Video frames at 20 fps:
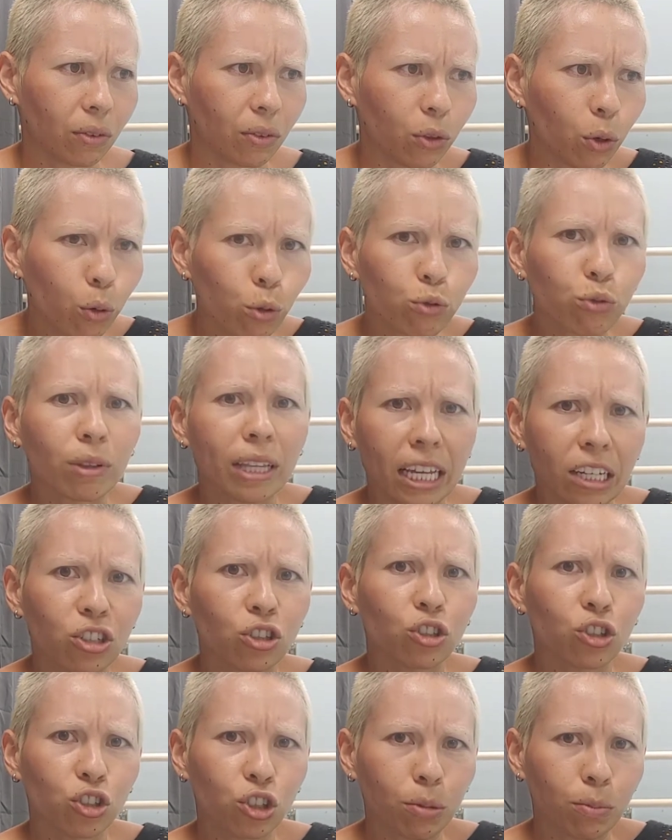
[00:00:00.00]
those
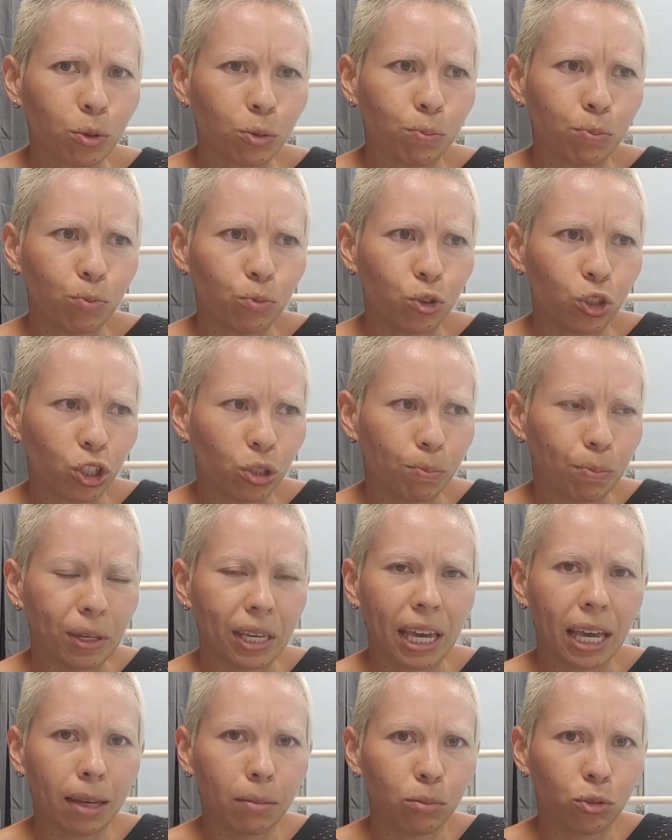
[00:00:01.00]
relationships just
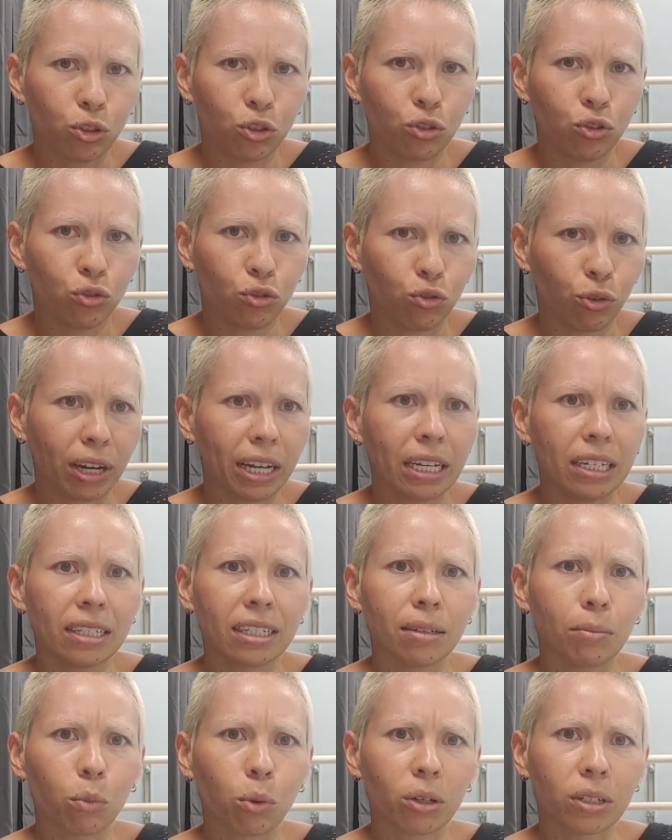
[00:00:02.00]
became
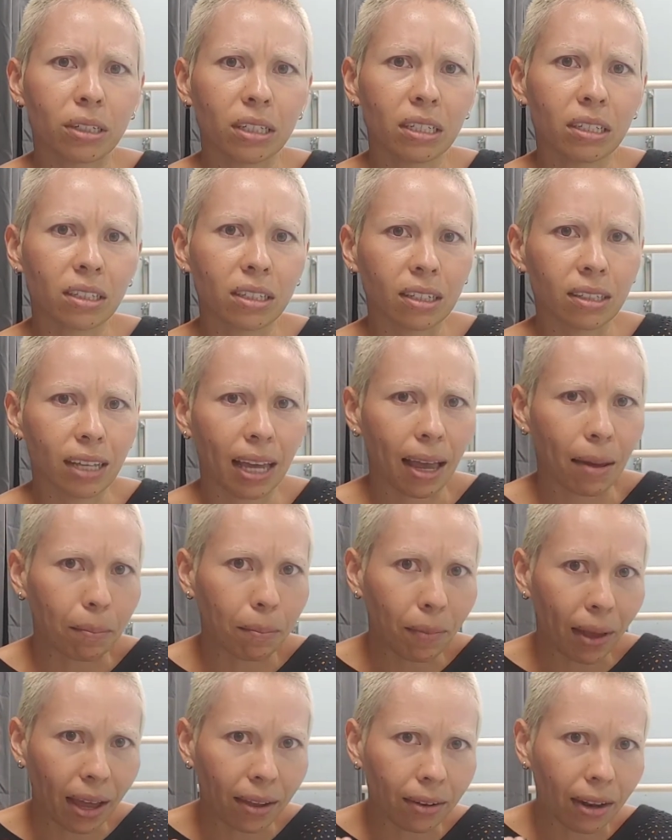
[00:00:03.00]
strained and more distant.
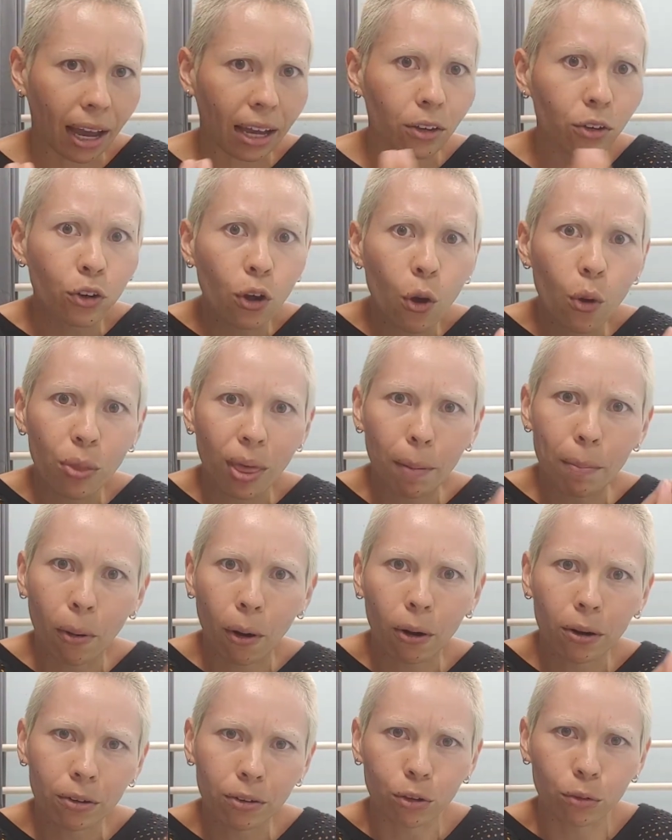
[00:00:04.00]
And I know that
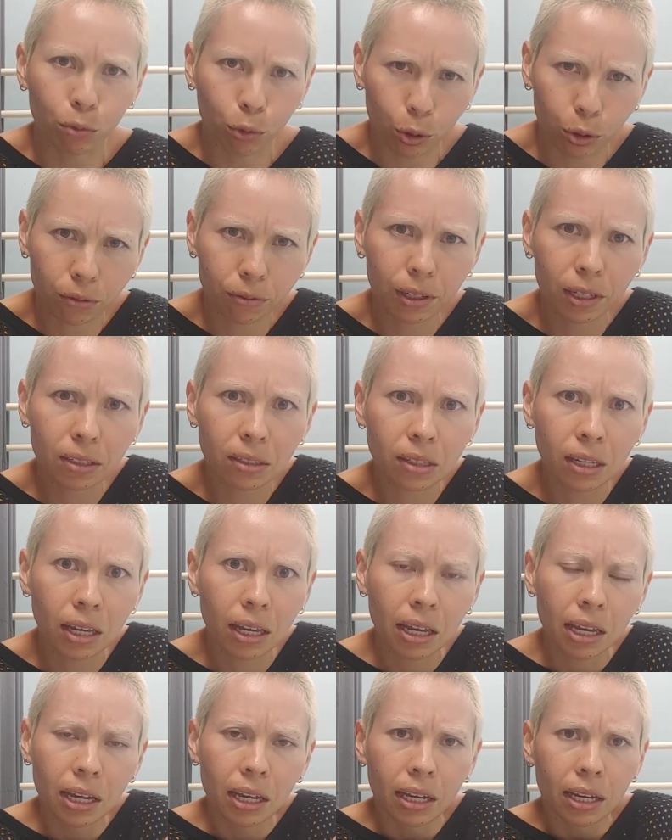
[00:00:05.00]
part of the root of this
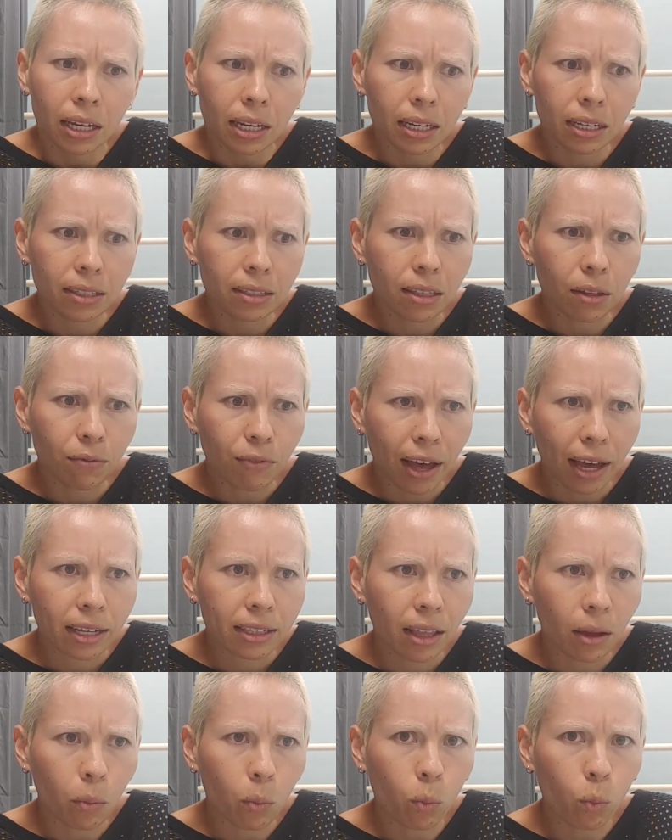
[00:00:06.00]
is the
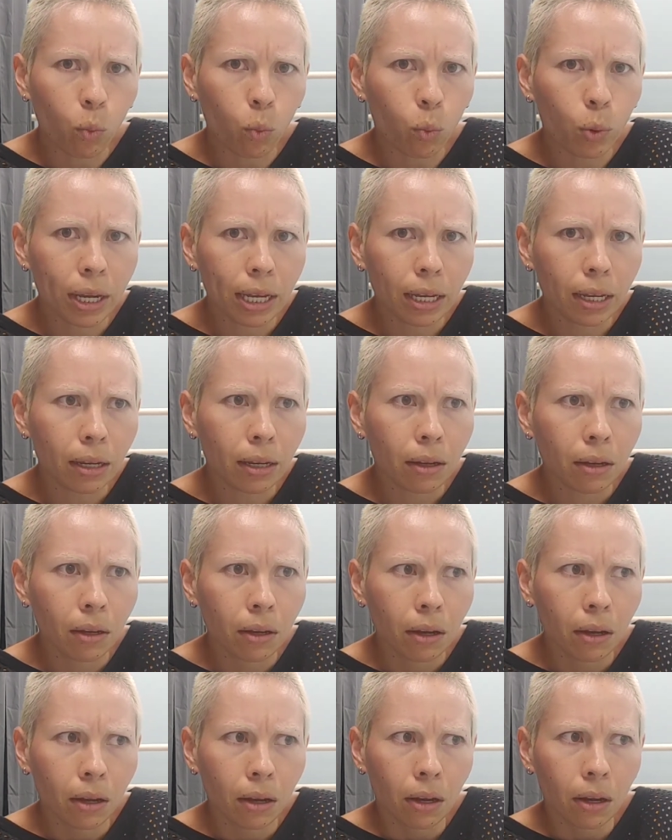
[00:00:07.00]
fact that we
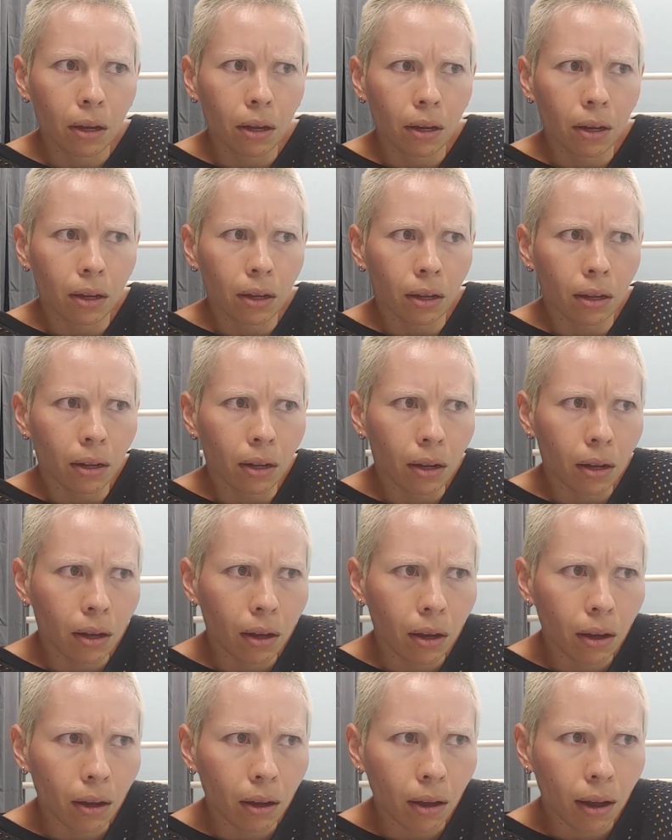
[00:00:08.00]

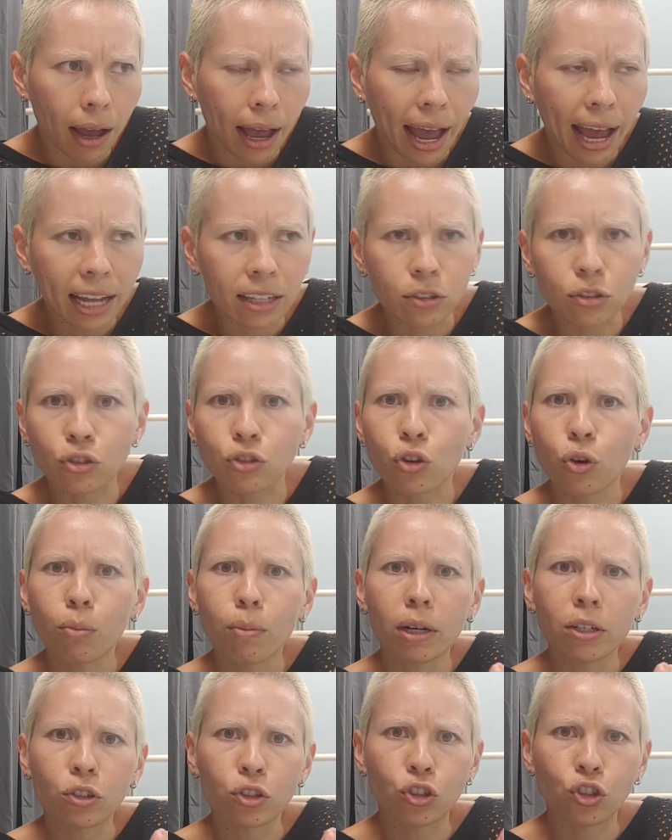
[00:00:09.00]
had so
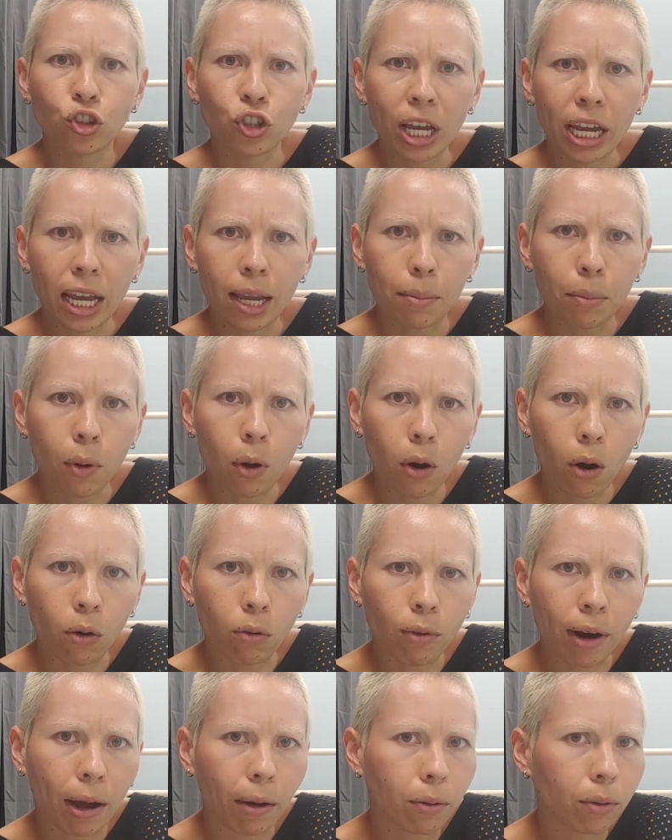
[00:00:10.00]
much shame
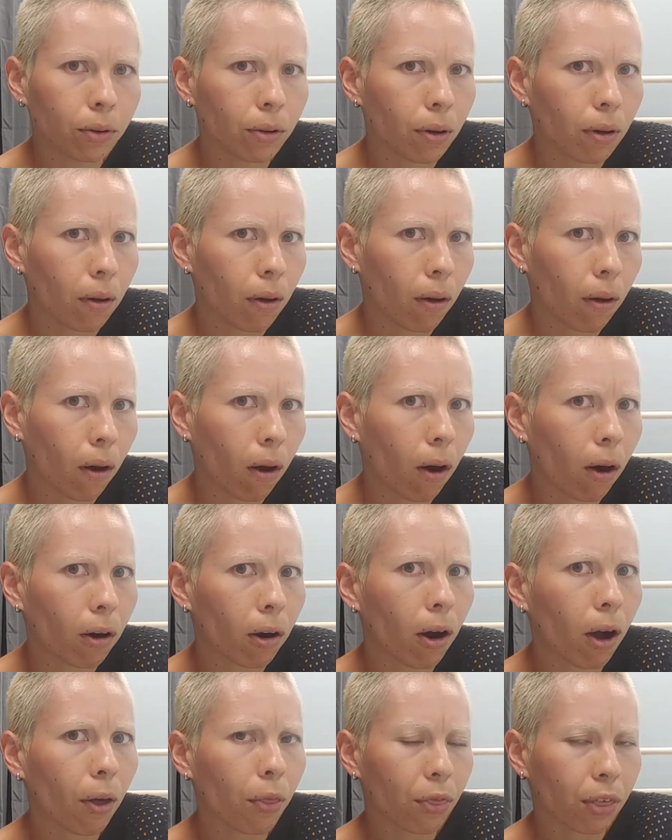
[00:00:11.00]
around
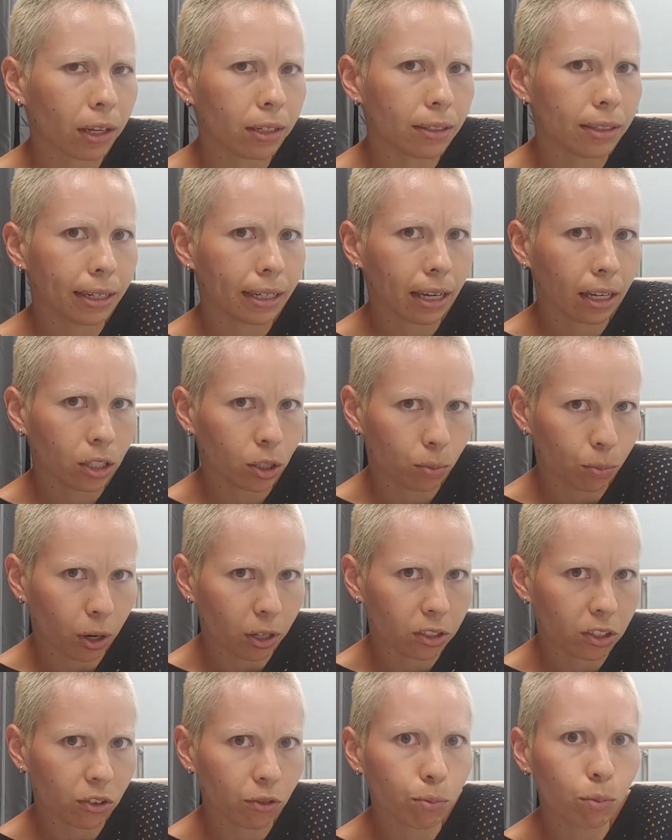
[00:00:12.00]
our authentic
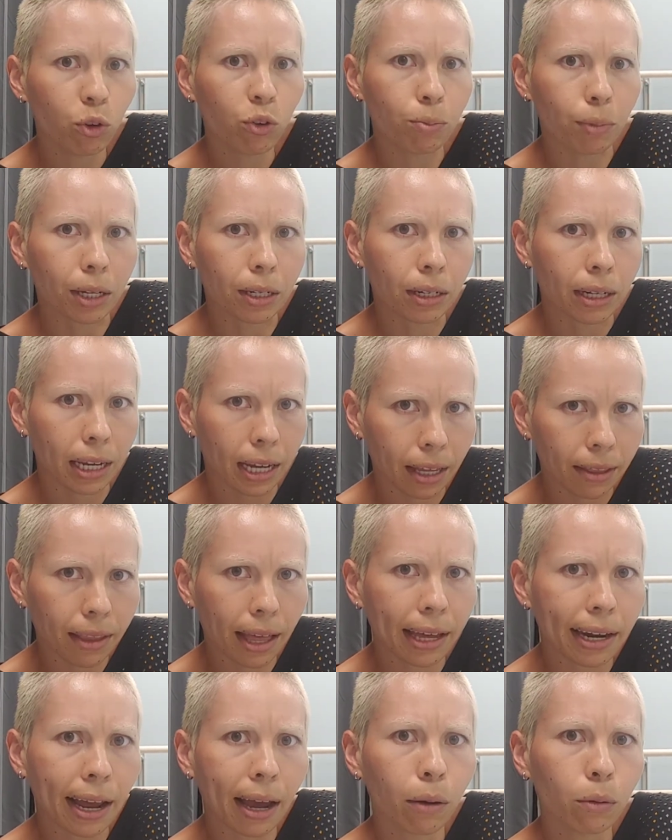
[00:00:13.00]
expressive movement in
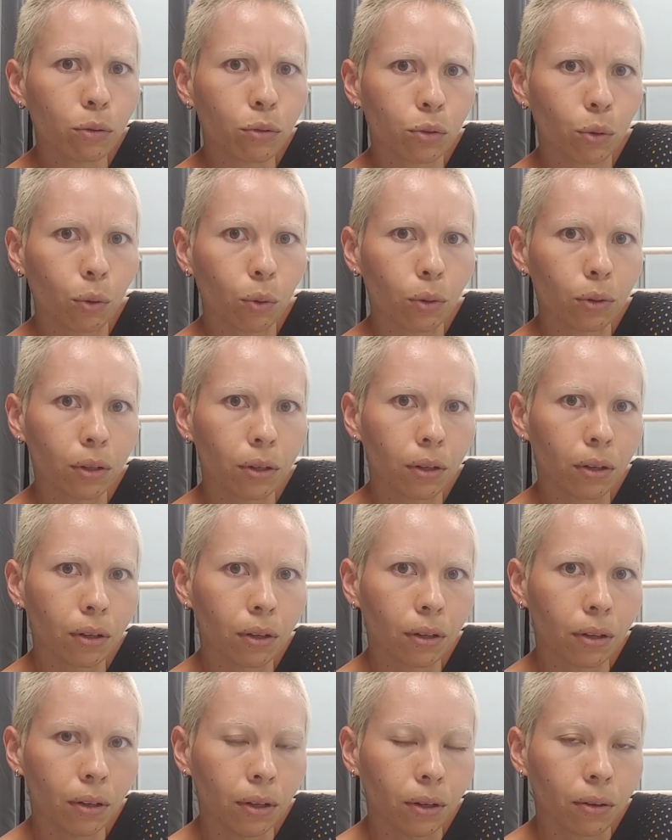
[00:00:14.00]
that household,
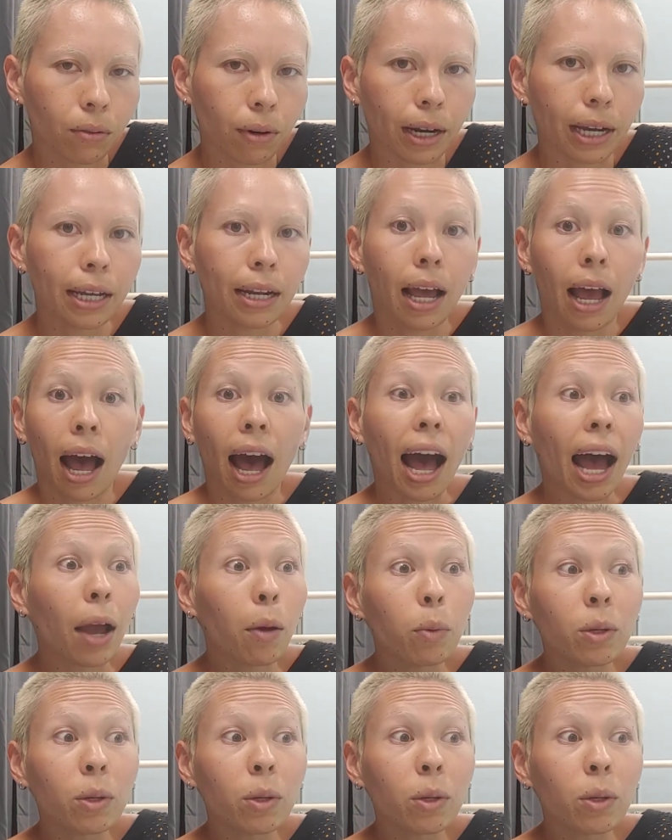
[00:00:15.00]
right? I